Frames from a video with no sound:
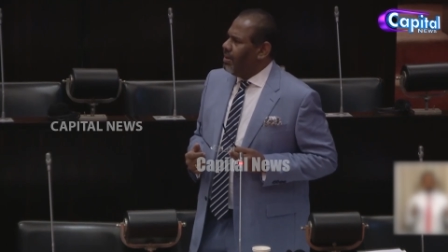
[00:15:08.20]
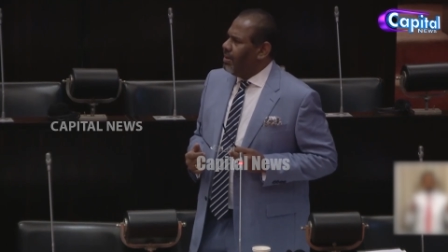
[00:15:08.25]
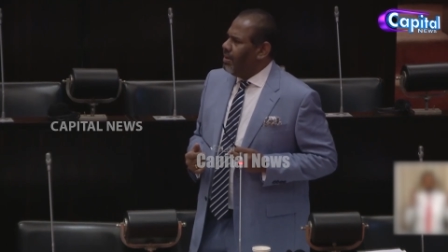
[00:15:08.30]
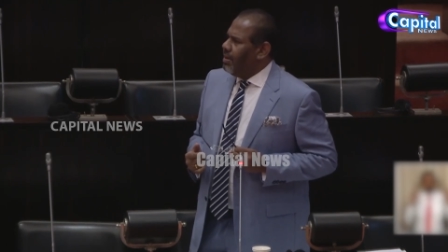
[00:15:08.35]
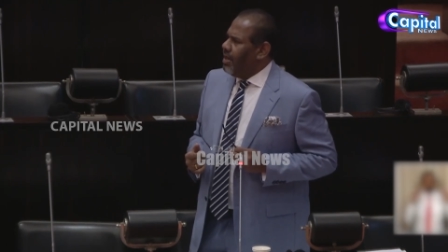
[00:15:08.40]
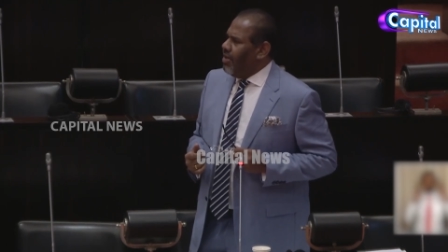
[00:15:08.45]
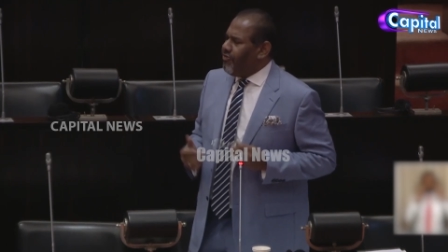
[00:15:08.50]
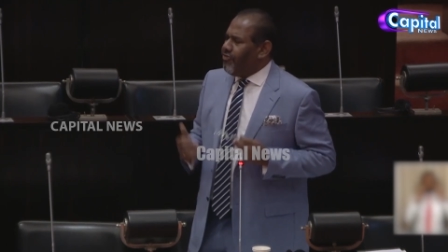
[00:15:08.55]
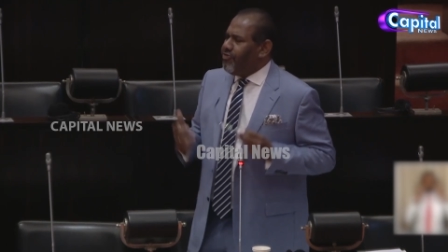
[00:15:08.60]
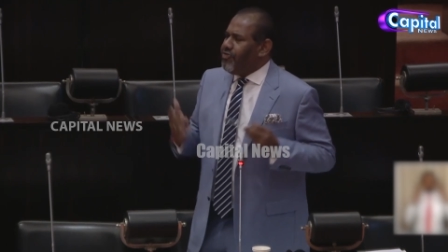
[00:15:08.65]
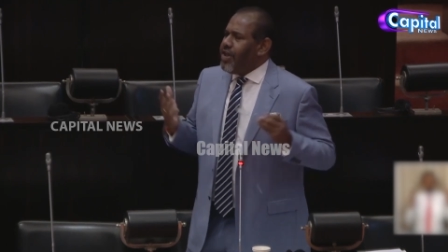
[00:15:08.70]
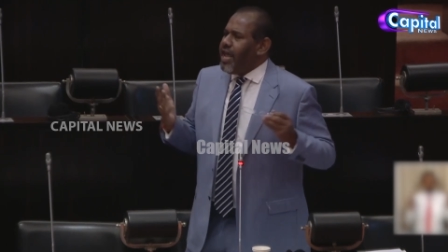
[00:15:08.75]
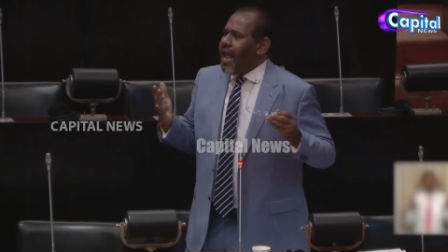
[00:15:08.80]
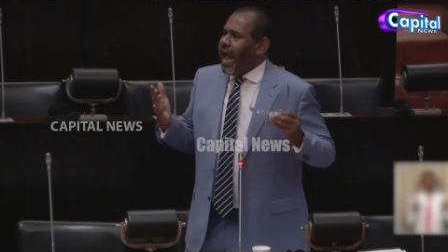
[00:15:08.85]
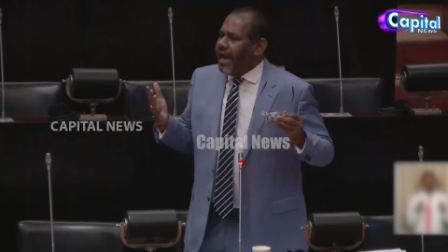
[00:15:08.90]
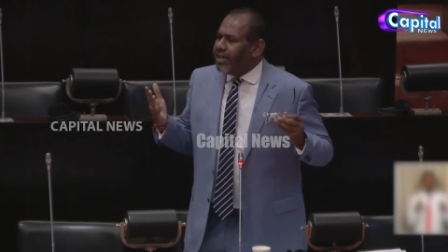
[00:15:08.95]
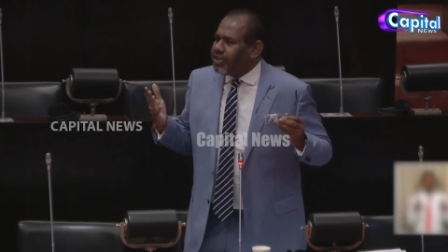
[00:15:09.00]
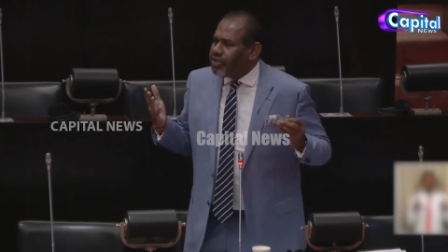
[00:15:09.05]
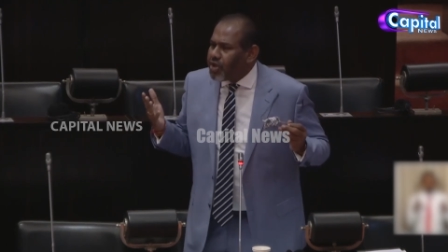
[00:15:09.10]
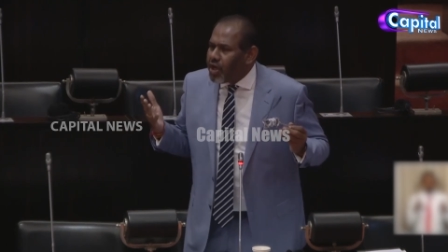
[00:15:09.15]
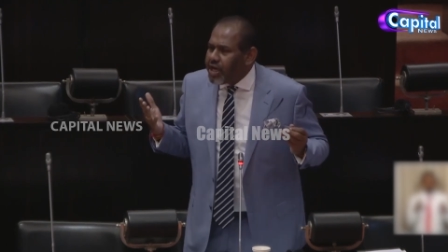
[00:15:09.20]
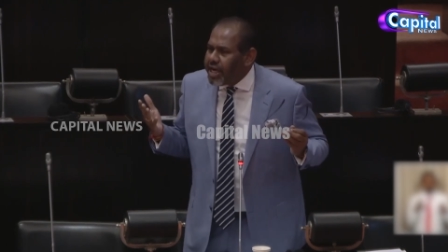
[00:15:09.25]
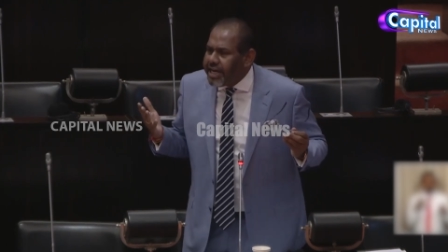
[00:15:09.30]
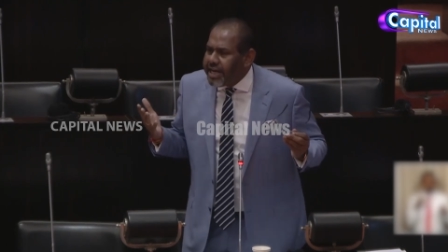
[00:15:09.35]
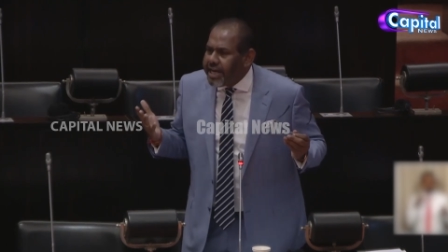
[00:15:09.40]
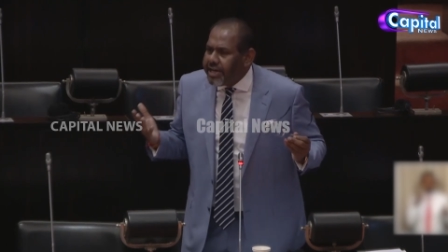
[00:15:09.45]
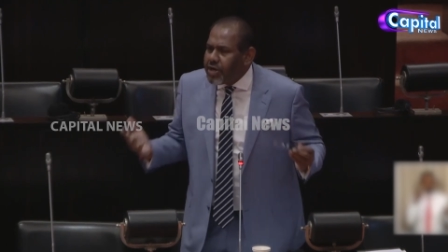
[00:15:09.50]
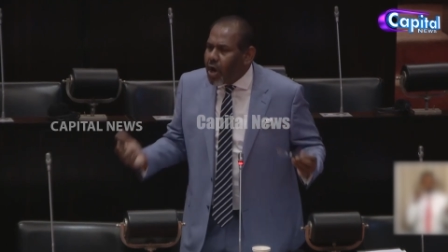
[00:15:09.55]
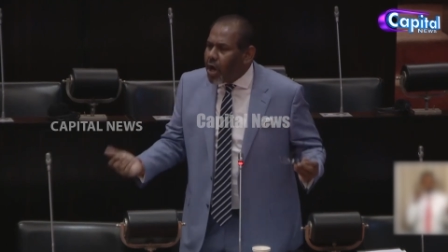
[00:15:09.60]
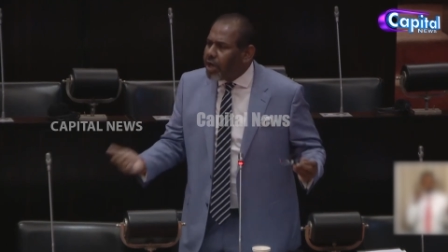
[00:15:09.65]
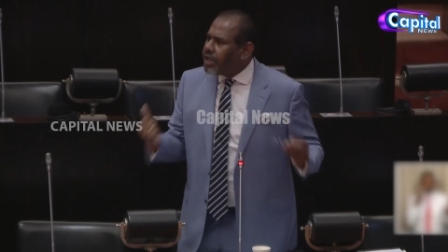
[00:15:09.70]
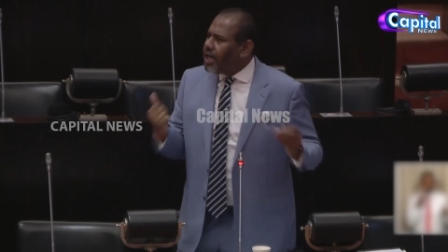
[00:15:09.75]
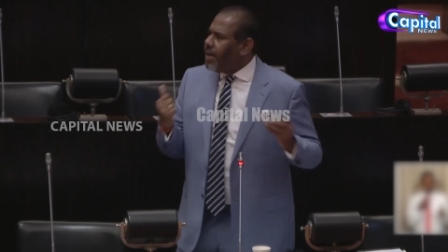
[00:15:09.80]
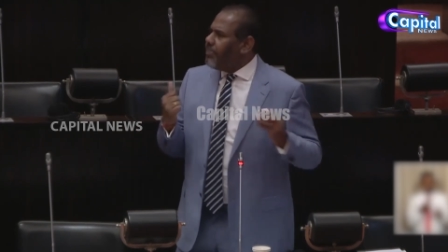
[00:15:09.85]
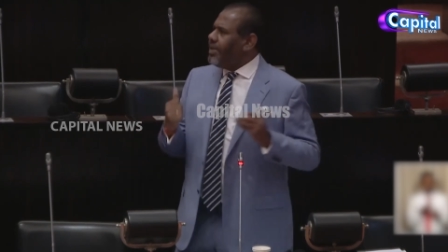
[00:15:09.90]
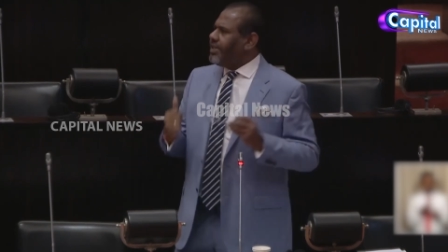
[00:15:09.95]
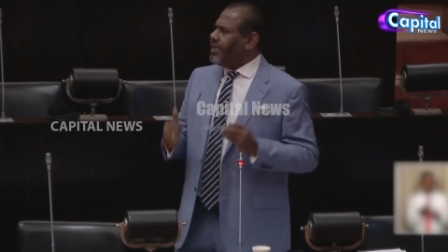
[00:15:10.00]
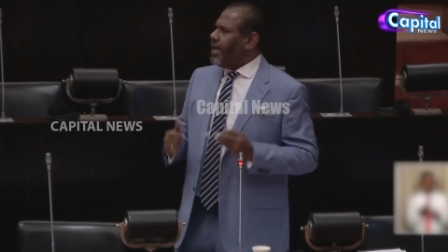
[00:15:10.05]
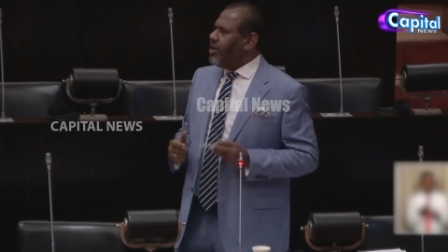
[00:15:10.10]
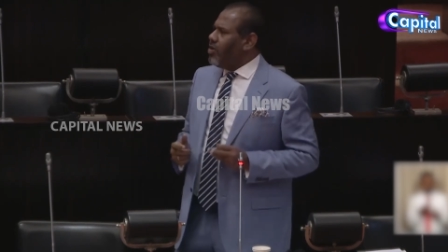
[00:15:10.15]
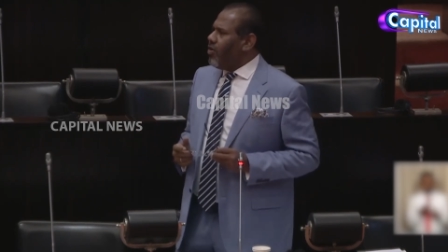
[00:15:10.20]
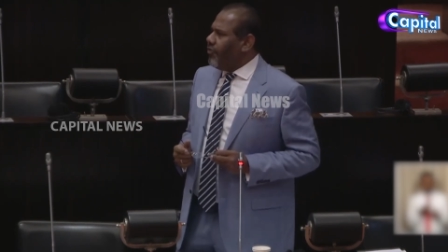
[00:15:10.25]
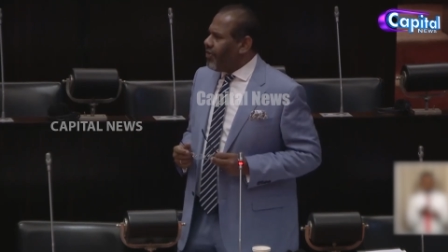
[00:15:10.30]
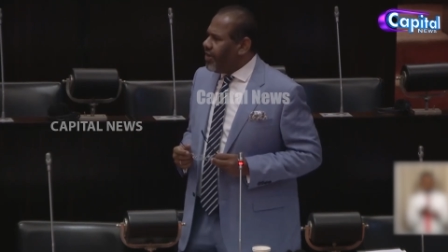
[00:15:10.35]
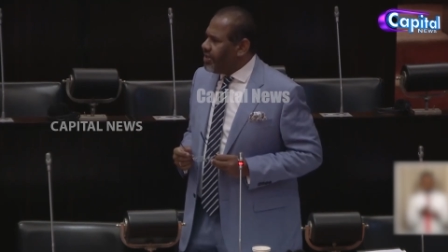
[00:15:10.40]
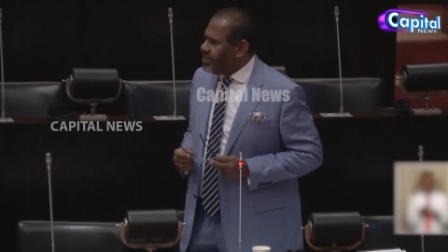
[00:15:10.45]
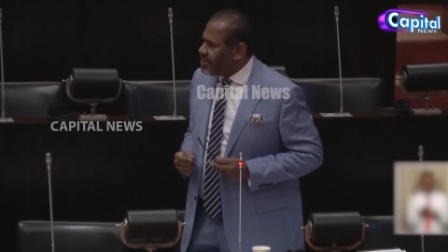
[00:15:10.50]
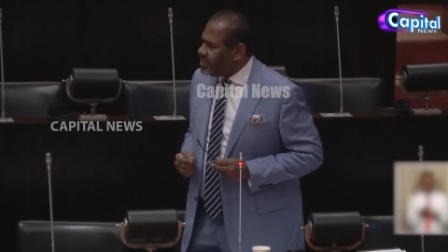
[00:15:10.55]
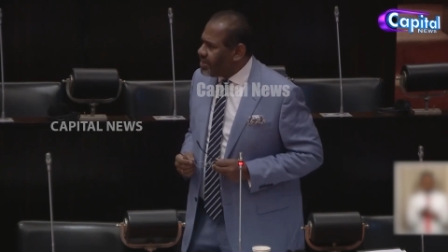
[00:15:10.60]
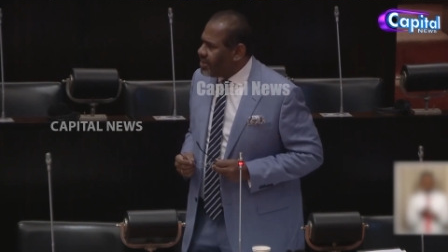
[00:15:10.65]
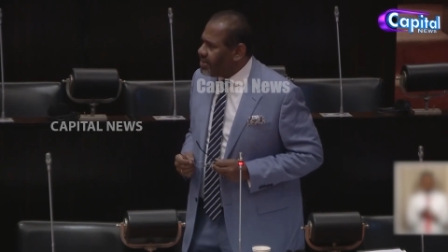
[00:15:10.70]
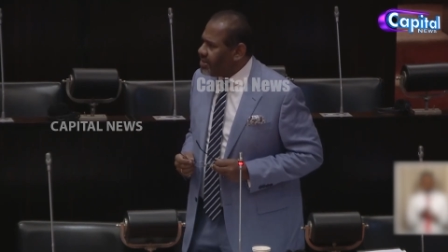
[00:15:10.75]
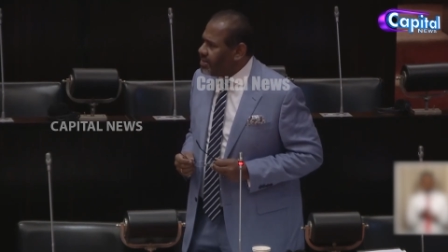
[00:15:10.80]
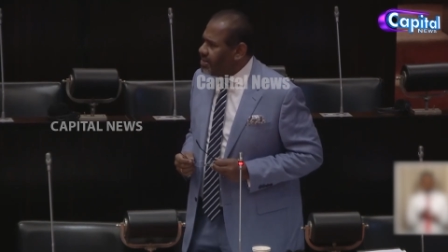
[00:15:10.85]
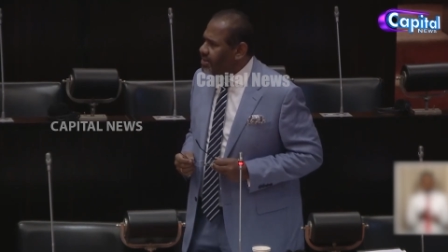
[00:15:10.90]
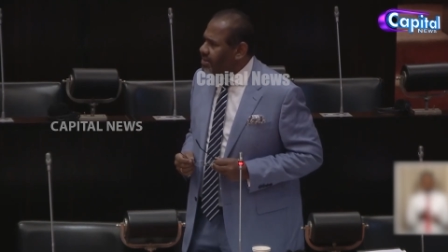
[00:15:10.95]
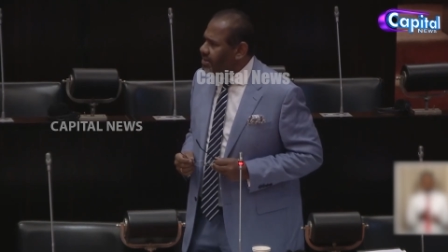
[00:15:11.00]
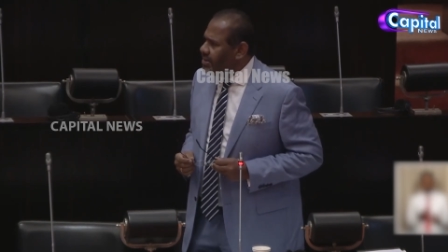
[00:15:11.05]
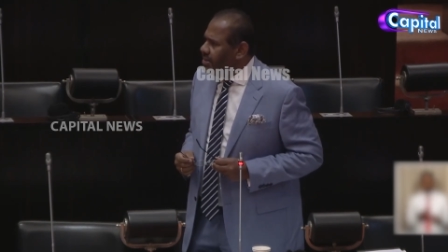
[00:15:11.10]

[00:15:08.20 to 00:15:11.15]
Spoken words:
If we actually did not commit any offenses,